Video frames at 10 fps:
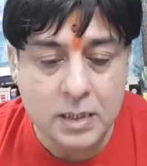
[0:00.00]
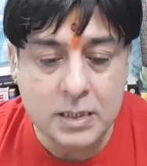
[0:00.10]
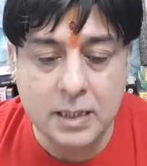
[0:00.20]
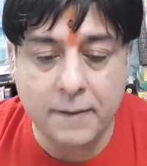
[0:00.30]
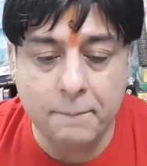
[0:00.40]

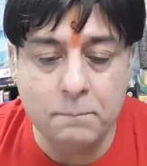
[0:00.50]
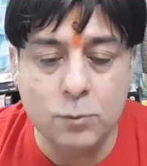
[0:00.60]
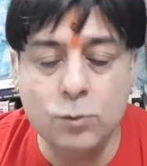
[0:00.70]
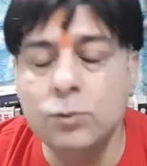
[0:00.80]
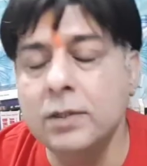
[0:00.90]
See,
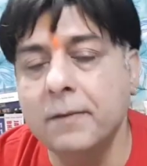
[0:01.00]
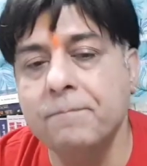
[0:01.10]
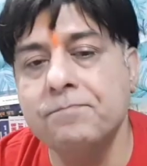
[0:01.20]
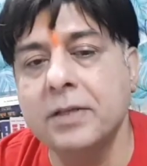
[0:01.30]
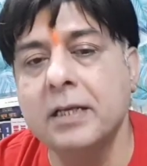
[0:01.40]
moon
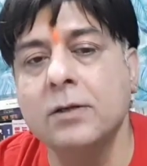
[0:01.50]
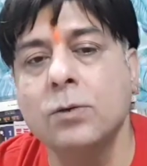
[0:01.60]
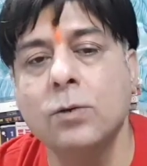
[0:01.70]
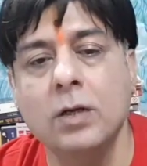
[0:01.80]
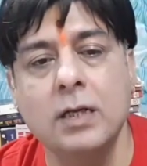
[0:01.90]
in
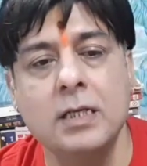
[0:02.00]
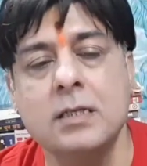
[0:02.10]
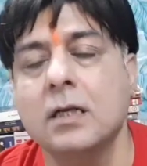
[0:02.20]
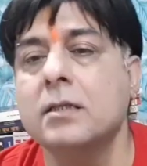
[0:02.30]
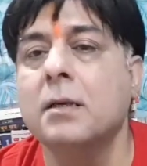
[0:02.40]
whole
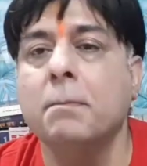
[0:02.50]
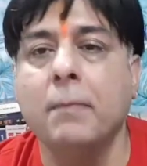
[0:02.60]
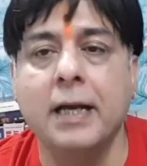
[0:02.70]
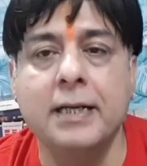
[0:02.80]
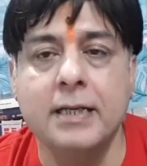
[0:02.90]
is the
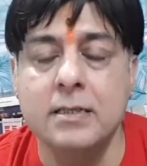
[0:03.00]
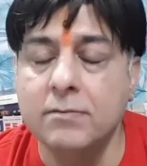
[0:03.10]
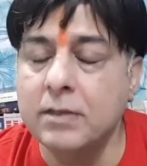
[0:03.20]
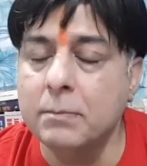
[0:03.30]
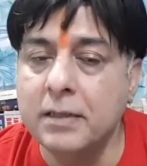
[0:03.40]
mind, as
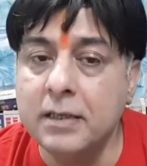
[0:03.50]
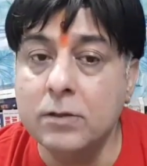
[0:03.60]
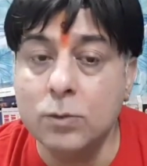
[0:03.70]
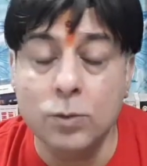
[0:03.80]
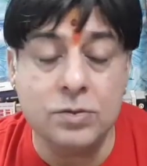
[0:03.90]

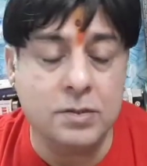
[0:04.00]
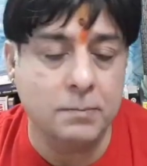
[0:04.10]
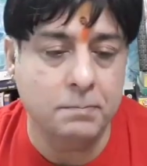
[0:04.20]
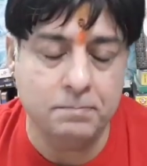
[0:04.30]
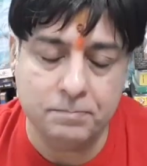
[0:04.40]
everybody
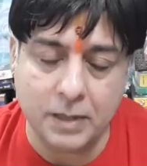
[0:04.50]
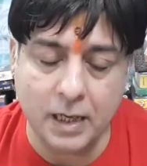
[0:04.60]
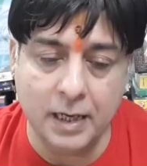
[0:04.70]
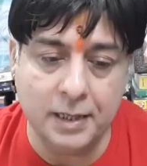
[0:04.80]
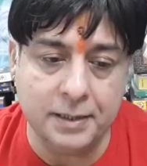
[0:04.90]
knows,
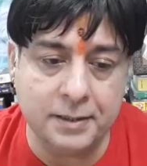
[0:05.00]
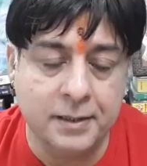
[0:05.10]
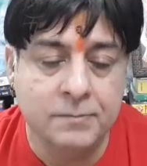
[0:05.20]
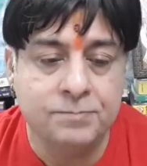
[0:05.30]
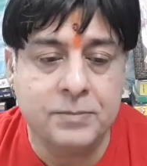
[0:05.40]

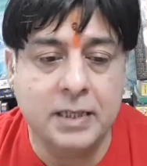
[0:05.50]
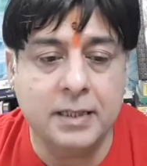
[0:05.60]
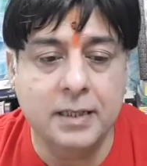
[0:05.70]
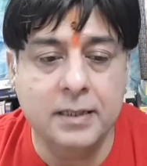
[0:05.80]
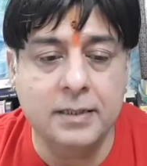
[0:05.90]
and
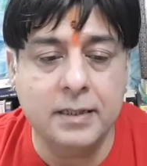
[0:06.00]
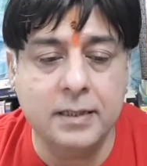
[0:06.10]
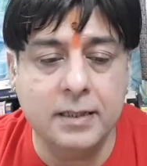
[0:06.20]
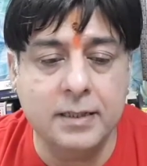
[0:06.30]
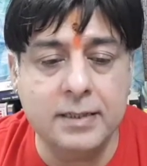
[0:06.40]

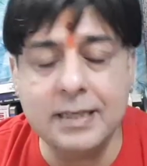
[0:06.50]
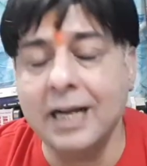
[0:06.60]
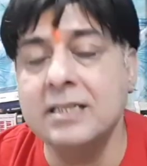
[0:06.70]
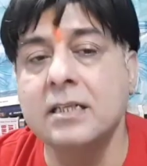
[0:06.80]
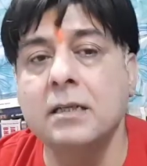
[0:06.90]
it is
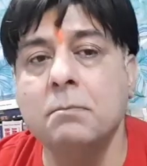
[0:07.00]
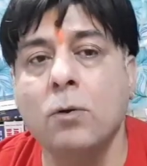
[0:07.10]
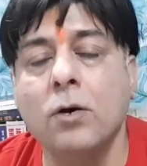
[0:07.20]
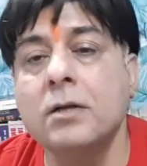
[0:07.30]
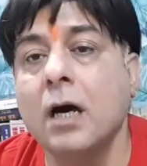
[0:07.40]
actually
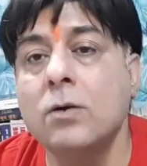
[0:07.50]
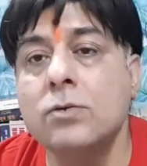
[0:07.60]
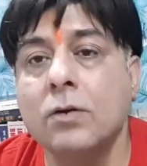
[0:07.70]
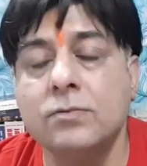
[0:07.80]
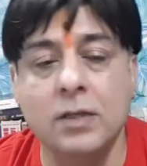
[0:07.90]
born
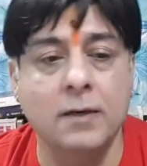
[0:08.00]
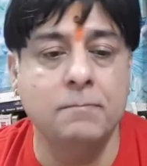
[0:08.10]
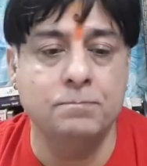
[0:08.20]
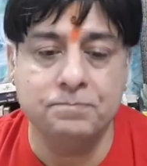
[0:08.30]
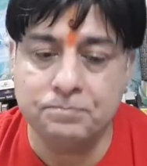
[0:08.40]
out of the